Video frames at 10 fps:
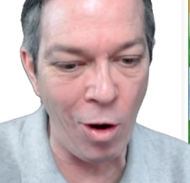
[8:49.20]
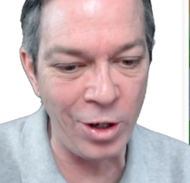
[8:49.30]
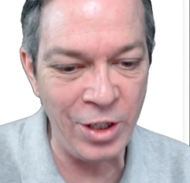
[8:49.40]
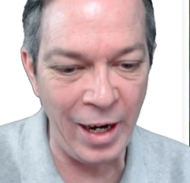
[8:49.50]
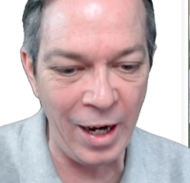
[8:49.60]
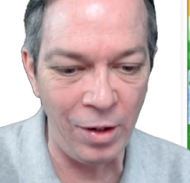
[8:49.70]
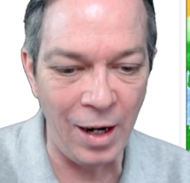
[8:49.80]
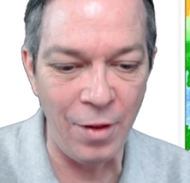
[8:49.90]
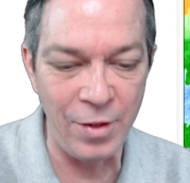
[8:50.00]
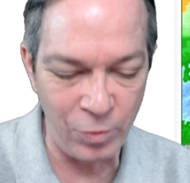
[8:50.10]
large hail
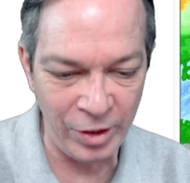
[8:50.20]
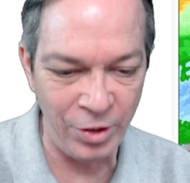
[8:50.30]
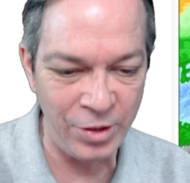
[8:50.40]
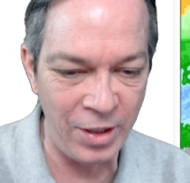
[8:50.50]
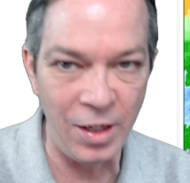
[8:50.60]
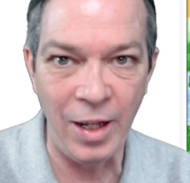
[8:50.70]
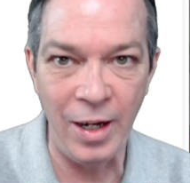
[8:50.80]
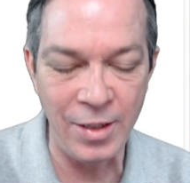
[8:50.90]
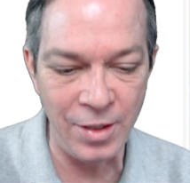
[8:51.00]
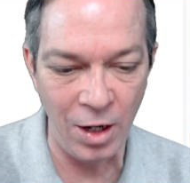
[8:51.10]
out of this. When do you see the
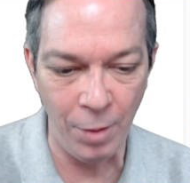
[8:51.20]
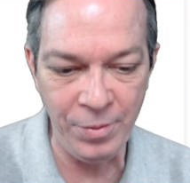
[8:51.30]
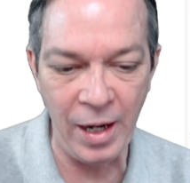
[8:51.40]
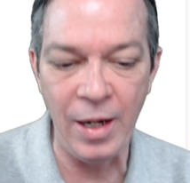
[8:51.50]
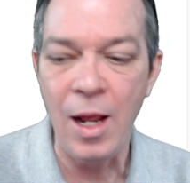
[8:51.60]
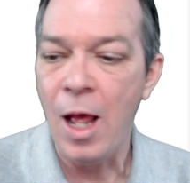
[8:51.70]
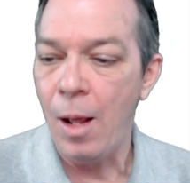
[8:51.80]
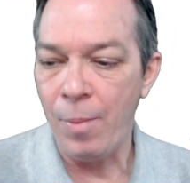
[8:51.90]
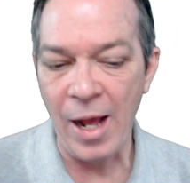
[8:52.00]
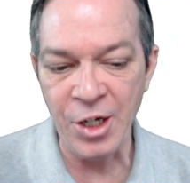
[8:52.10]
latest update.
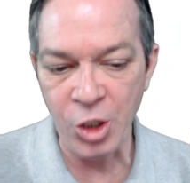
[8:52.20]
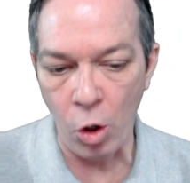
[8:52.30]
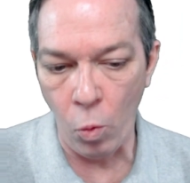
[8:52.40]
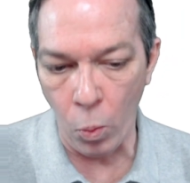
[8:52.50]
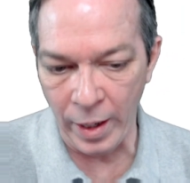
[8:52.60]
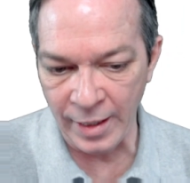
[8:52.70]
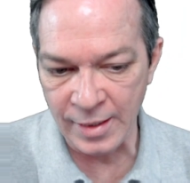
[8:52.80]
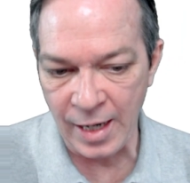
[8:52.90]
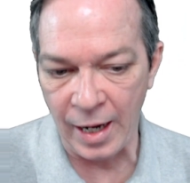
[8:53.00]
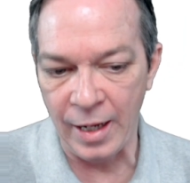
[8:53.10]
But as you go
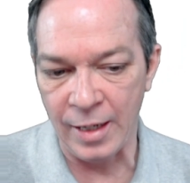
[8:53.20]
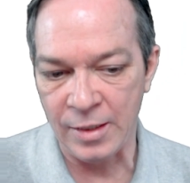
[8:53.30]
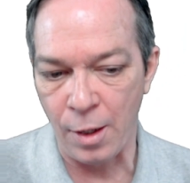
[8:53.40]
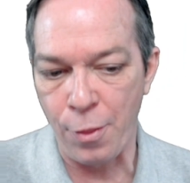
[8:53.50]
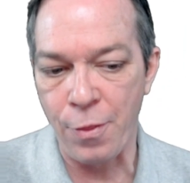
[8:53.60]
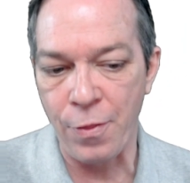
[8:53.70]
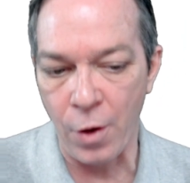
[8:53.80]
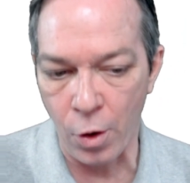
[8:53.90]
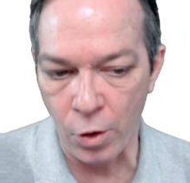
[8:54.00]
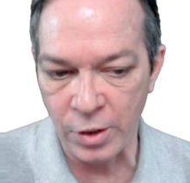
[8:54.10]
Wednesday into
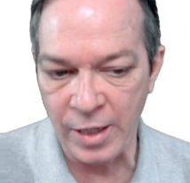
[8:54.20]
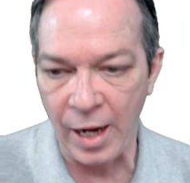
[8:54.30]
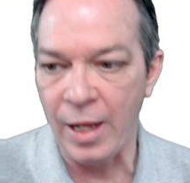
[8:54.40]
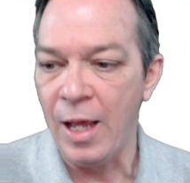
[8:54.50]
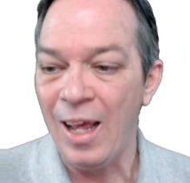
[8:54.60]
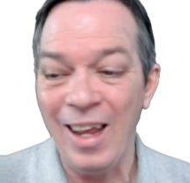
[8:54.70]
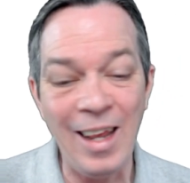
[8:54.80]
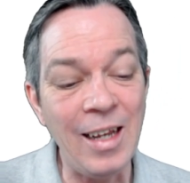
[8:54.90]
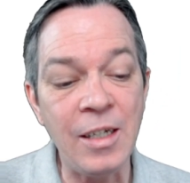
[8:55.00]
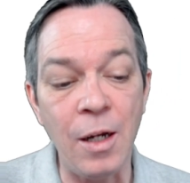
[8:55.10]
Thursday
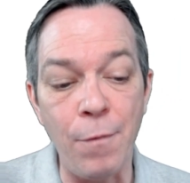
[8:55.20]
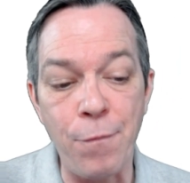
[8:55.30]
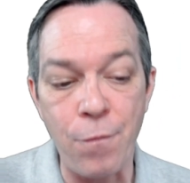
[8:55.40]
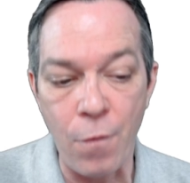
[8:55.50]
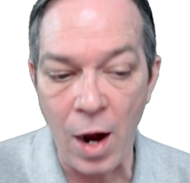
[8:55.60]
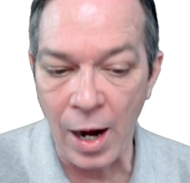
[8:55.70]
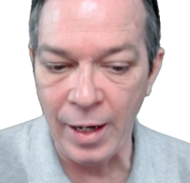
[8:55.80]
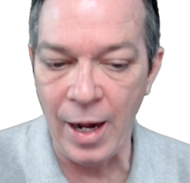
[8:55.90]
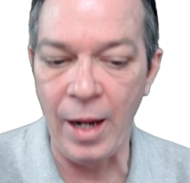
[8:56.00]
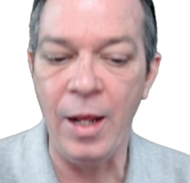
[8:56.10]
into
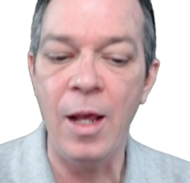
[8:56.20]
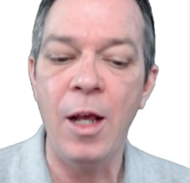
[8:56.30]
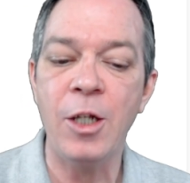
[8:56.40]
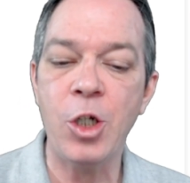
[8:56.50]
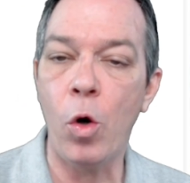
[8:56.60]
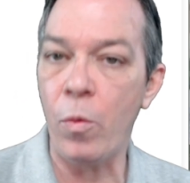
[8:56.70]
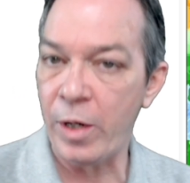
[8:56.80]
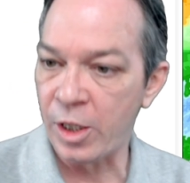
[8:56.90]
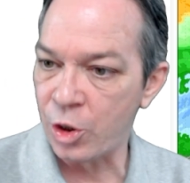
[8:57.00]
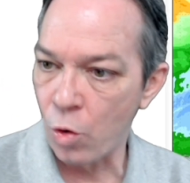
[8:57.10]
Friday, showing with
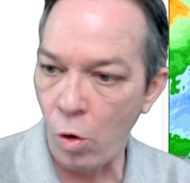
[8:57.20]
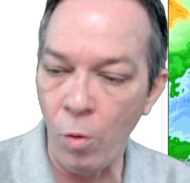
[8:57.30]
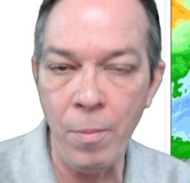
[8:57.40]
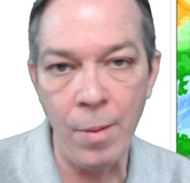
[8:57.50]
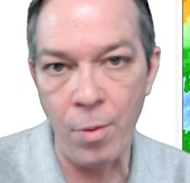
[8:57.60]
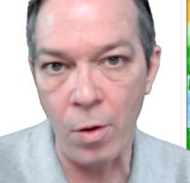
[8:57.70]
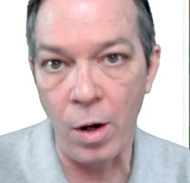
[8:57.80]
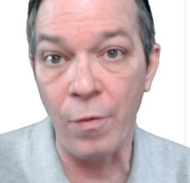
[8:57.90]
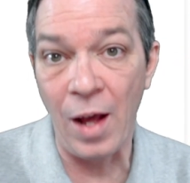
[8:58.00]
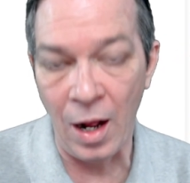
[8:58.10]
the control member
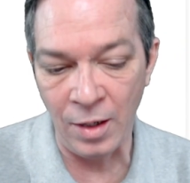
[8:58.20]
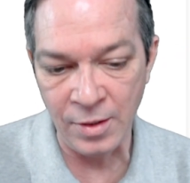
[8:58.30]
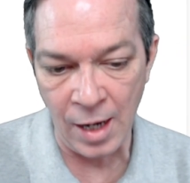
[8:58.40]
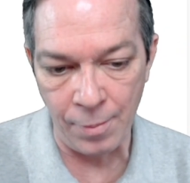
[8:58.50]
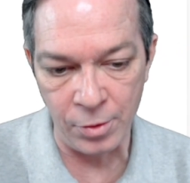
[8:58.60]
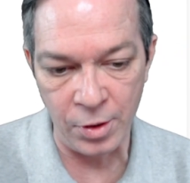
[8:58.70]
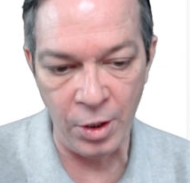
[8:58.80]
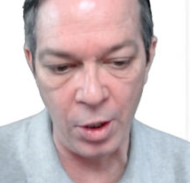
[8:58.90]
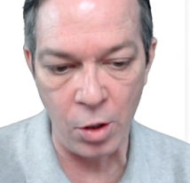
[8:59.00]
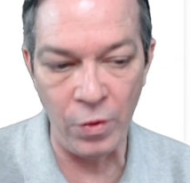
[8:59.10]
of the ensembles of
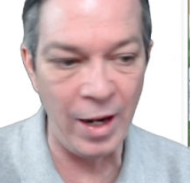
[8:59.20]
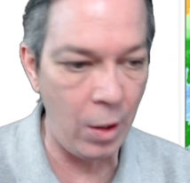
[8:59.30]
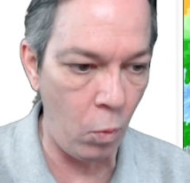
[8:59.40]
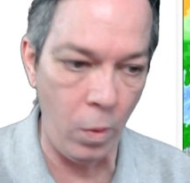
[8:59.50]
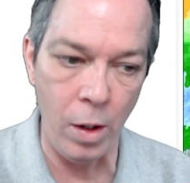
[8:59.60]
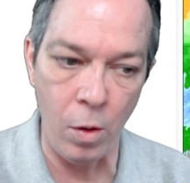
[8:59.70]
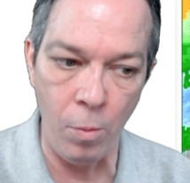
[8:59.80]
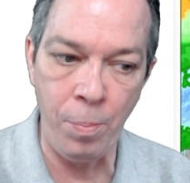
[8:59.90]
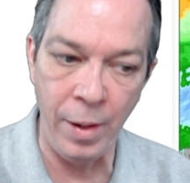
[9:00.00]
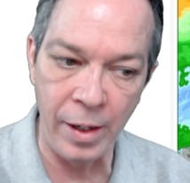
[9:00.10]
the Euro that it
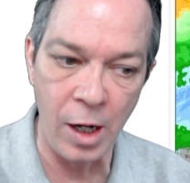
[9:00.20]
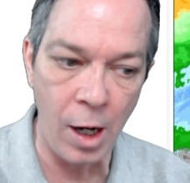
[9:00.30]
will pick